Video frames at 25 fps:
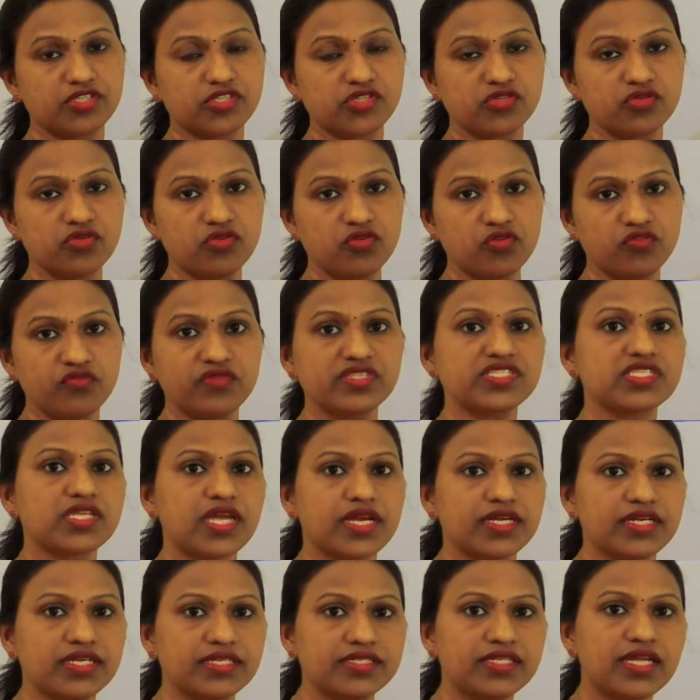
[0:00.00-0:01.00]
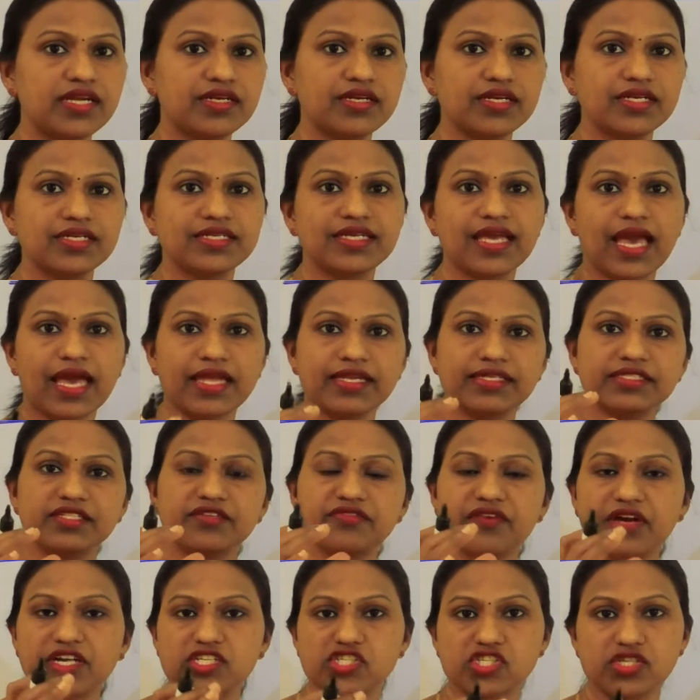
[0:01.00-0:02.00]
tissue we studied that it carried
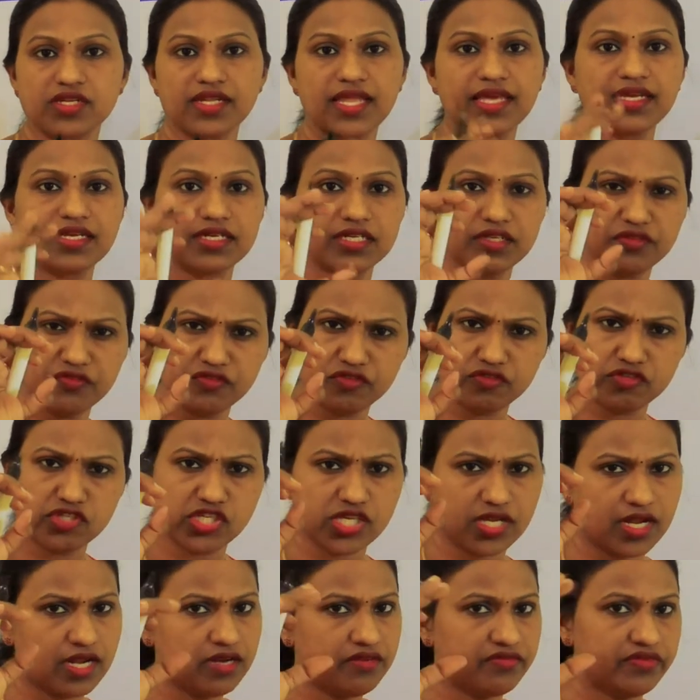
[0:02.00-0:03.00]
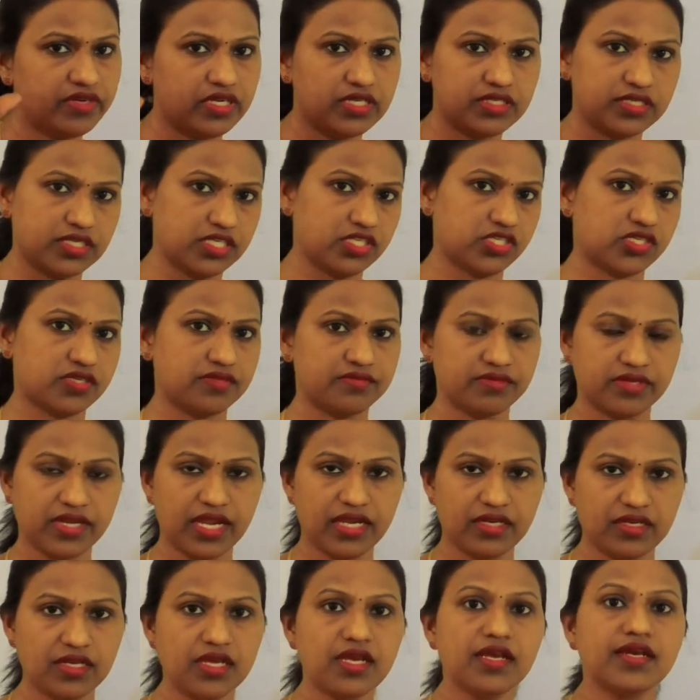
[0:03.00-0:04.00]
the function like diffusion and filtration
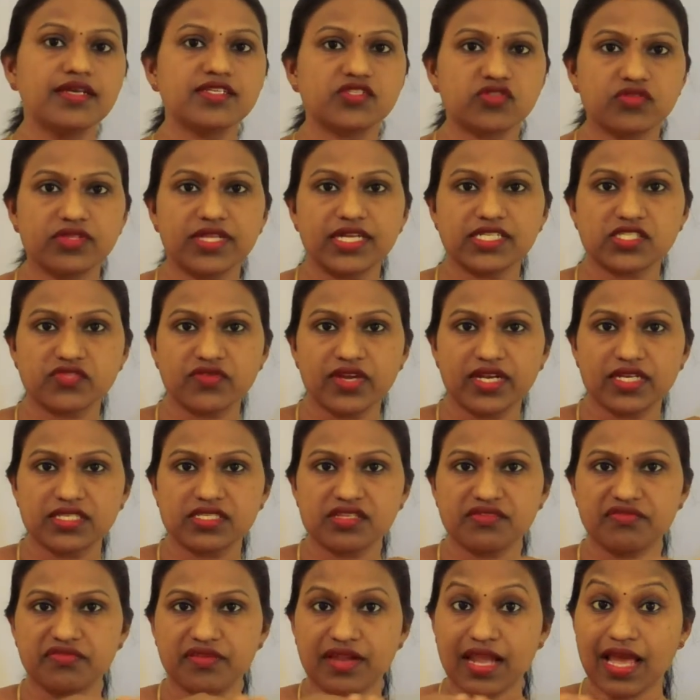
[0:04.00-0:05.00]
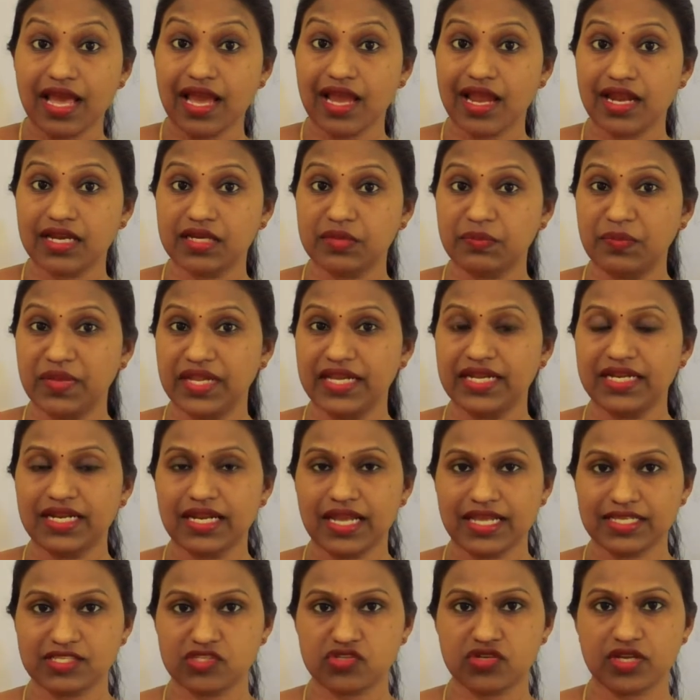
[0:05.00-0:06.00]
right so that's why it is a flat plate
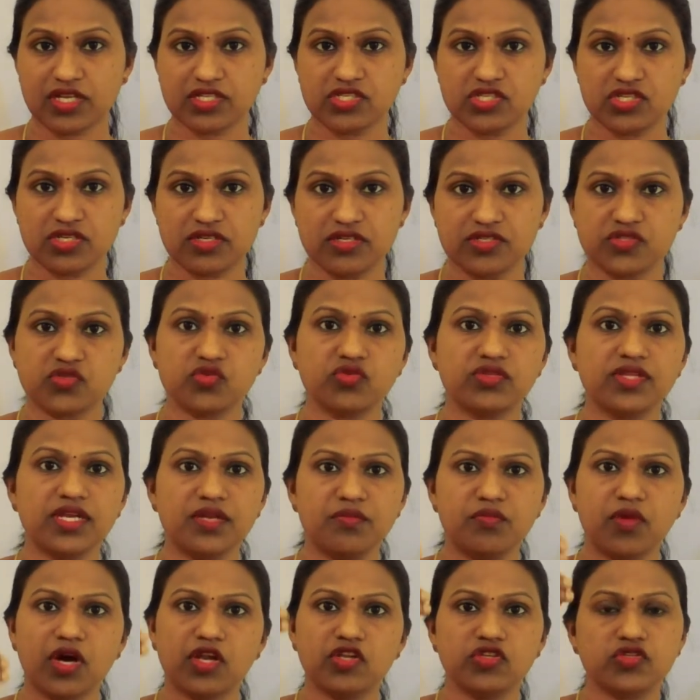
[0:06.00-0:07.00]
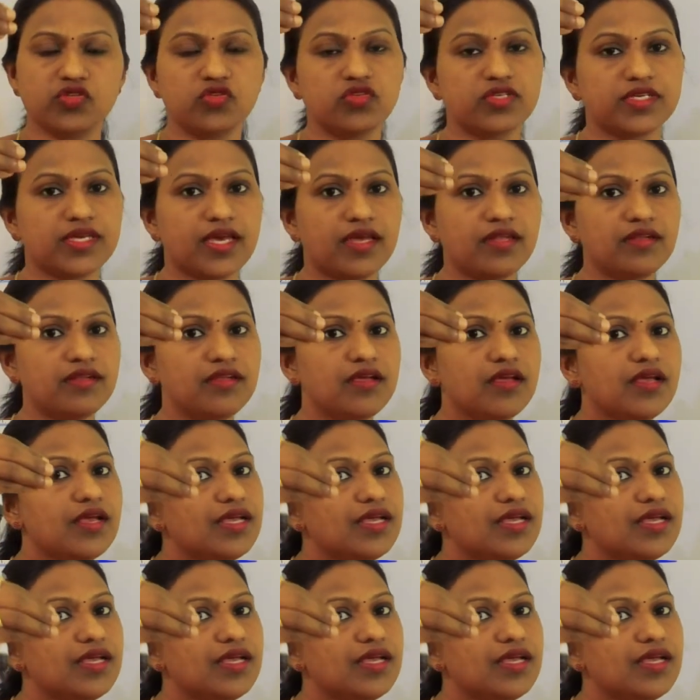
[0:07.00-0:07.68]
like structure so that molecule can